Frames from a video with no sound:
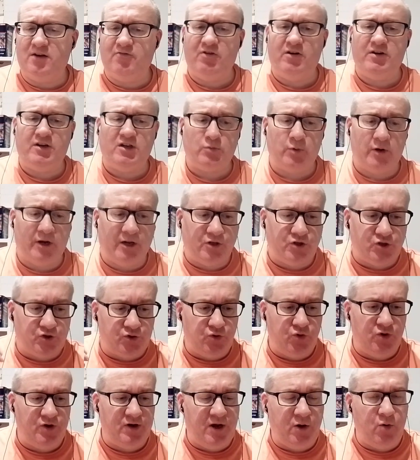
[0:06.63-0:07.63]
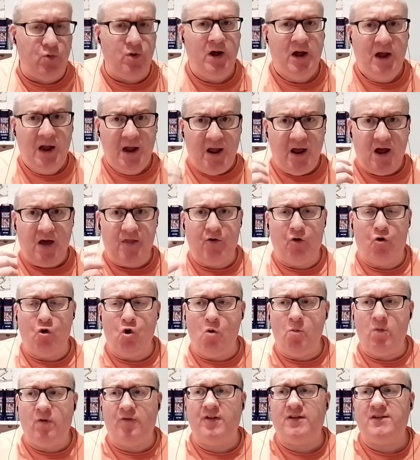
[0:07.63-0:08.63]
Rangers winning 2-0 at the
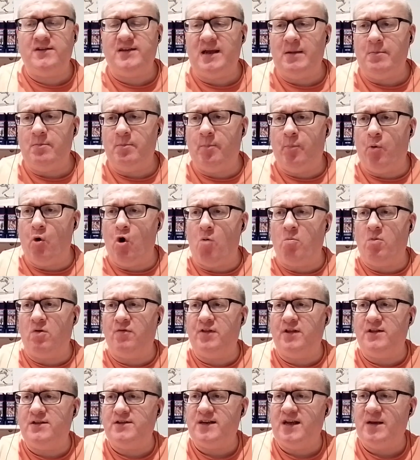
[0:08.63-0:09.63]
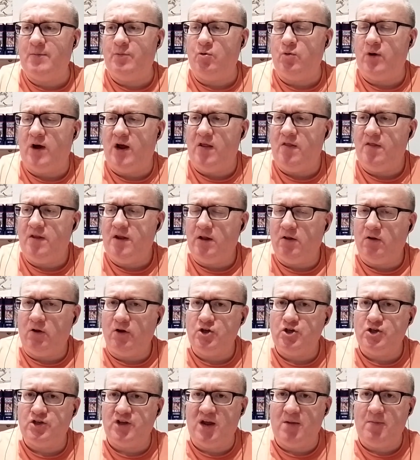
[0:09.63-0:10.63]
home of the team, bottom of the table in the
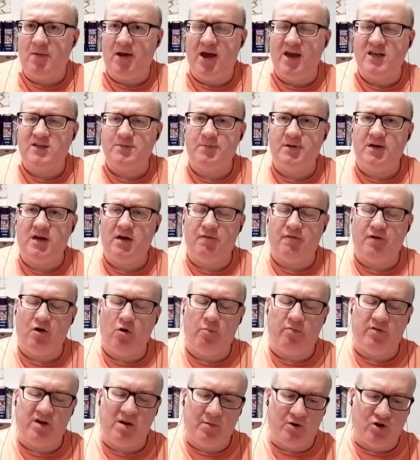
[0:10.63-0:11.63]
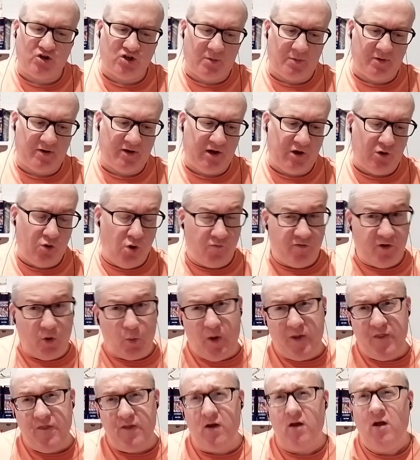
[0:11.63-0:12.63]
lunchtime SPFL Premiership kick-off, a
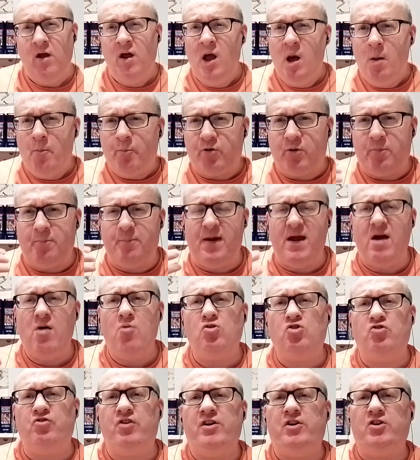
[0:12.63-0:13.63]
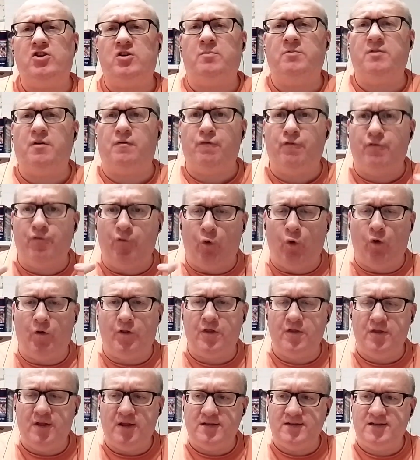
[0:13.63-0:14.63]
win that propels Rangers up to
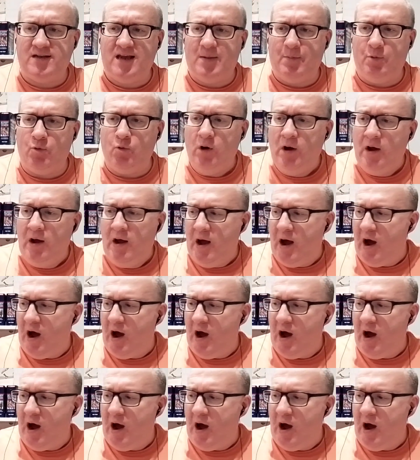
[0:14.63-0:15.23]
4th in the table,